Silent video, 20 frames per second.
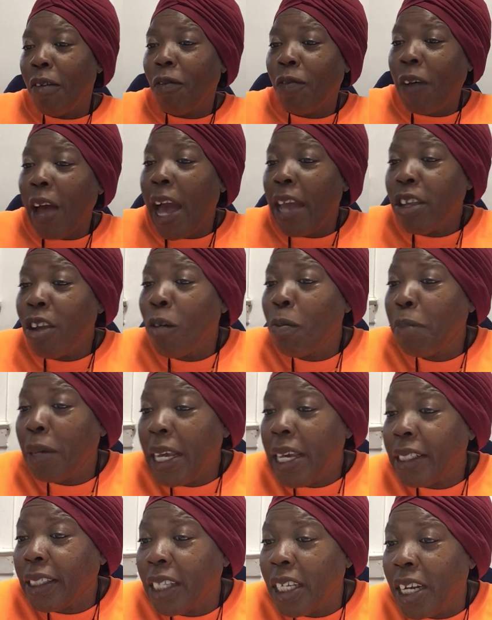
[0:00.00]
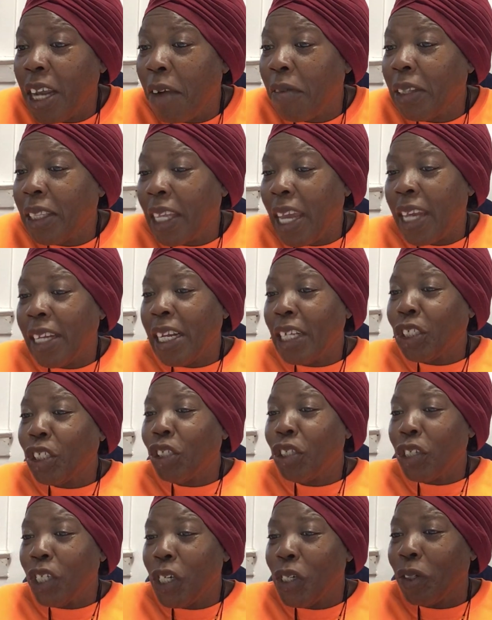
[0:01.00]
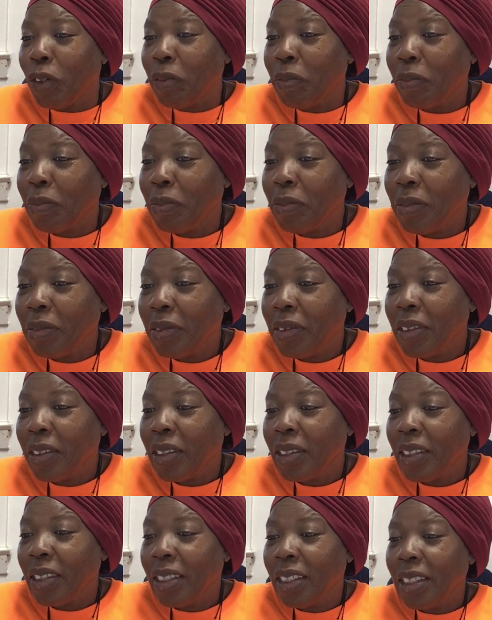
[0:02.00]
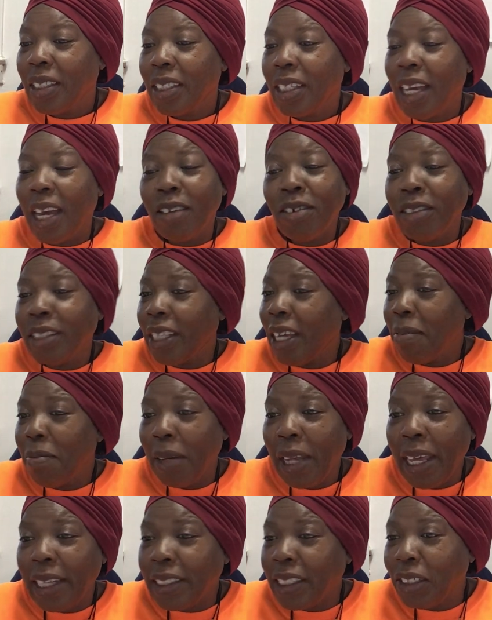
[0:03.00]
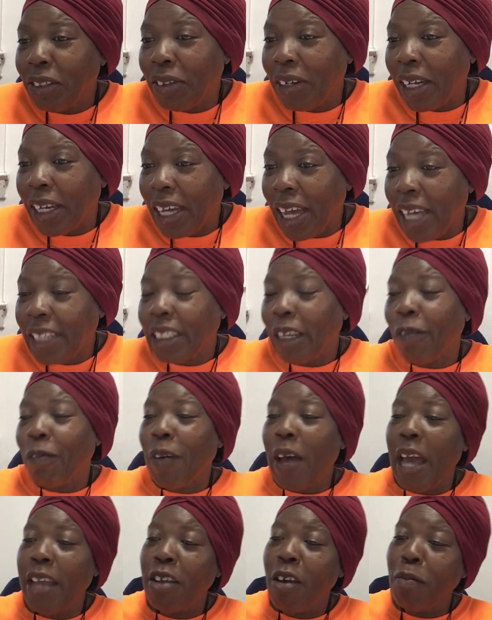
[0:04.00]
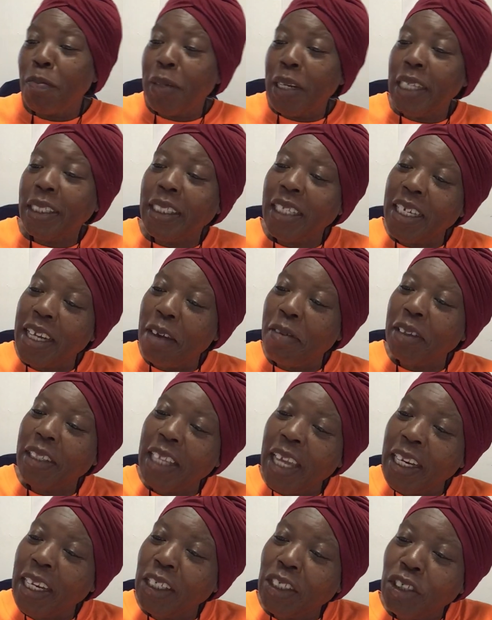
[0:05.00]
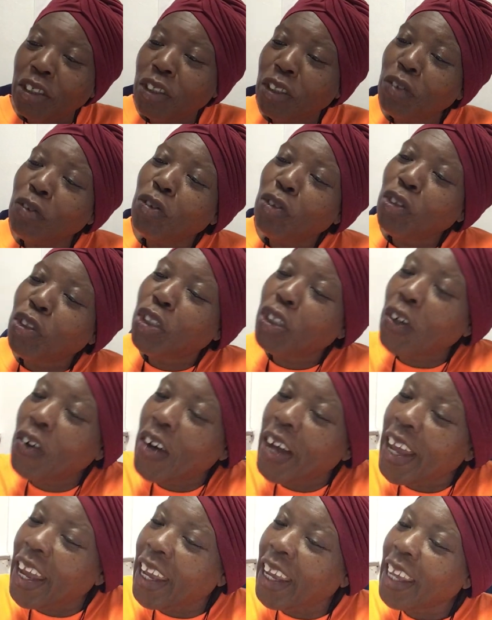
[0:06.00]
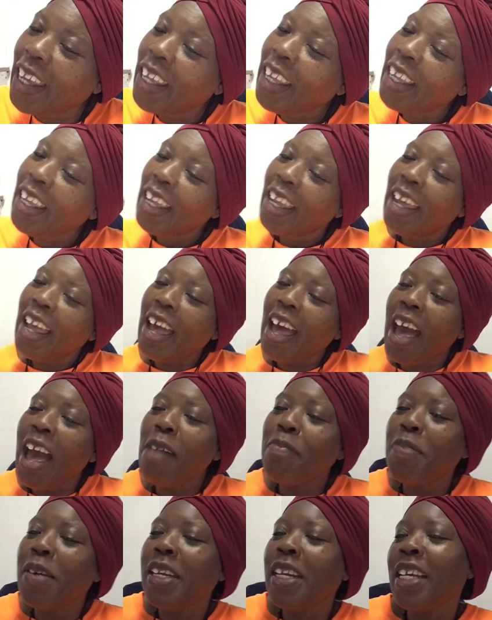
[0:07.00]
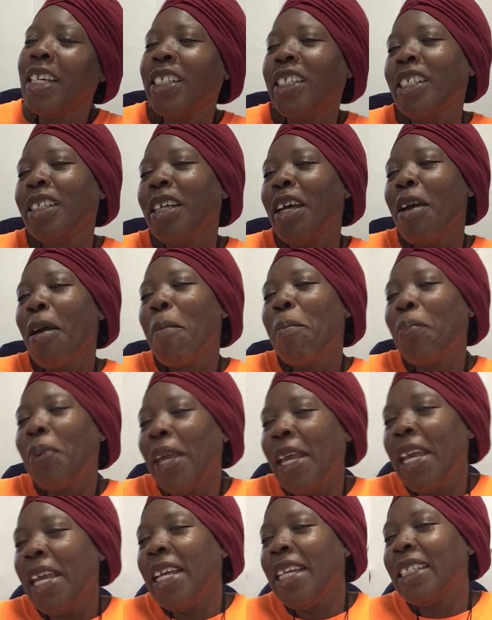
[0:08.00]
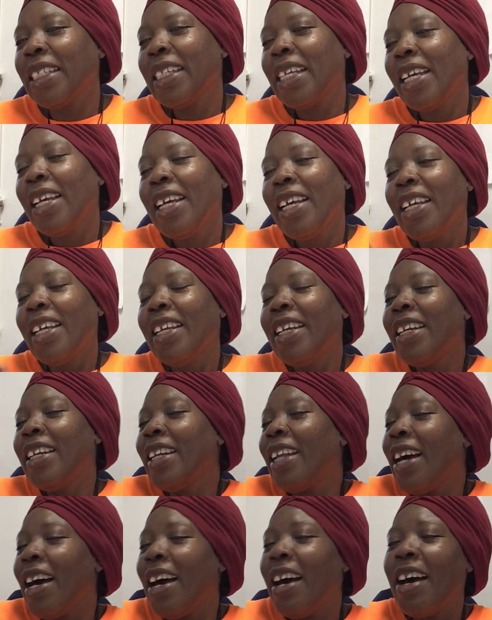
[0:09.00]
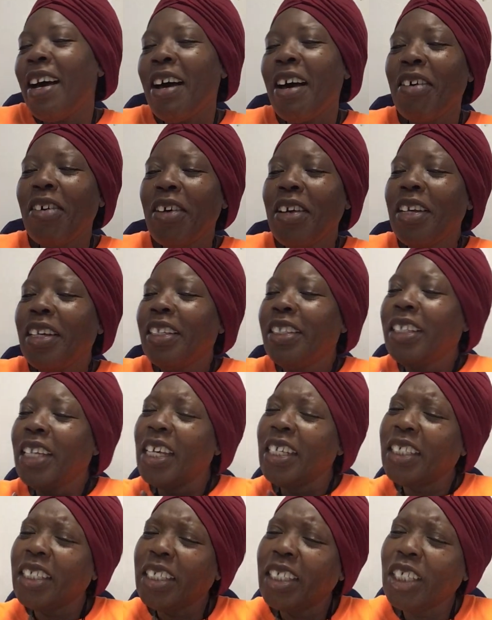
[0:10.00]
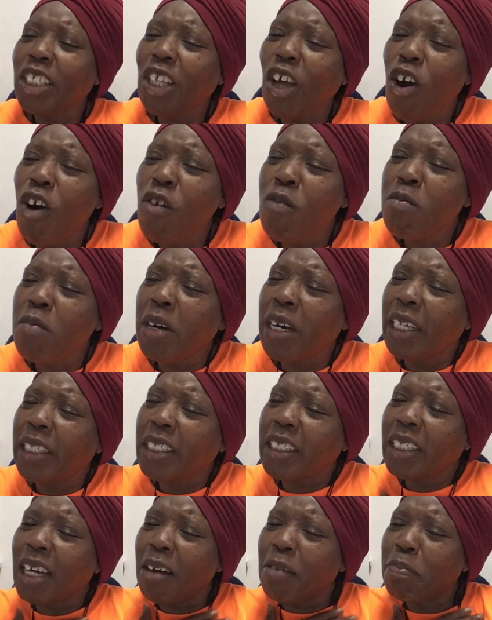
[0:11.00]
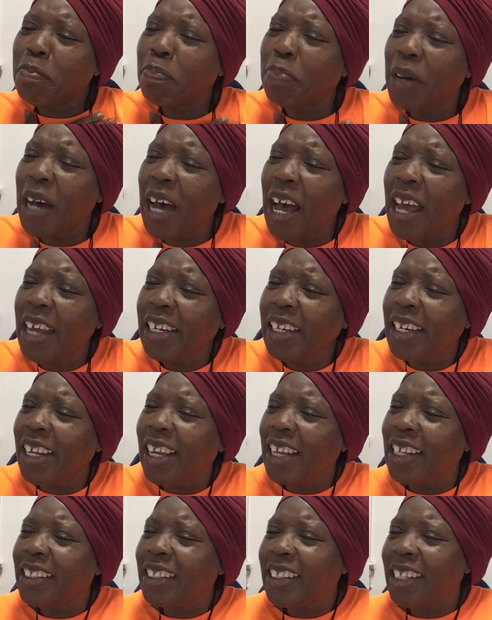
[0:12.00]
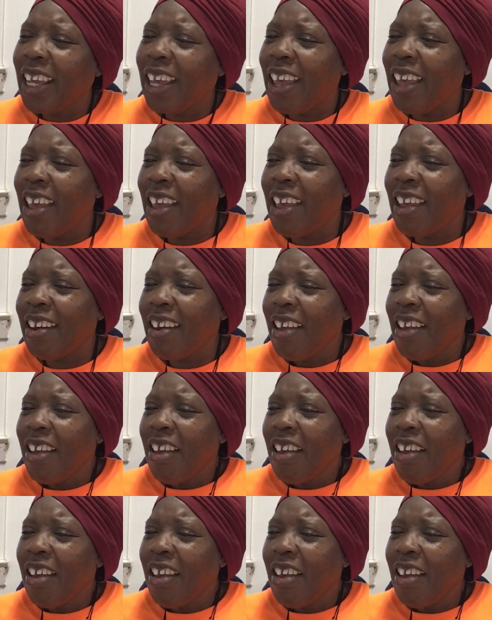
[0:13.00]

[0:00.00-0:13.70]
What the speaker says: find your bliss in everything that you do. I don't say bless, do I? I say find your bliss in everything that you do. Joy, happiness, peace, love, just so much abundance and